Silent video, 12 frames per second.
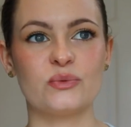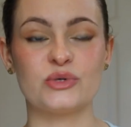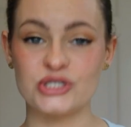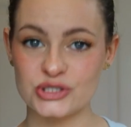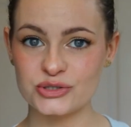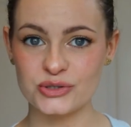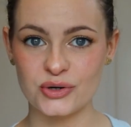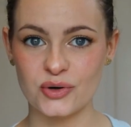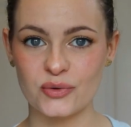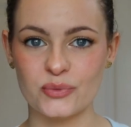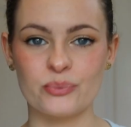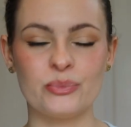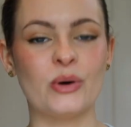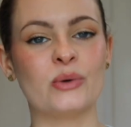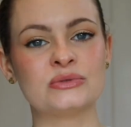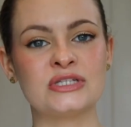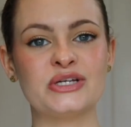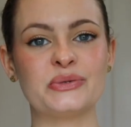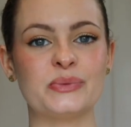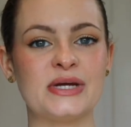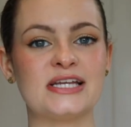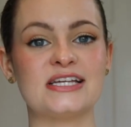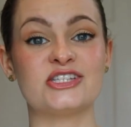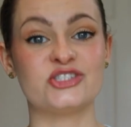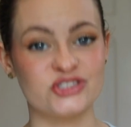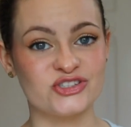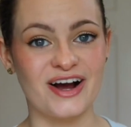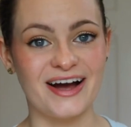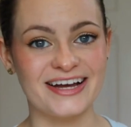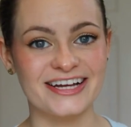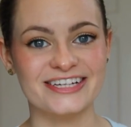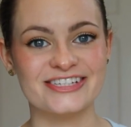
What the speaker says: which is true, but only when it's dry.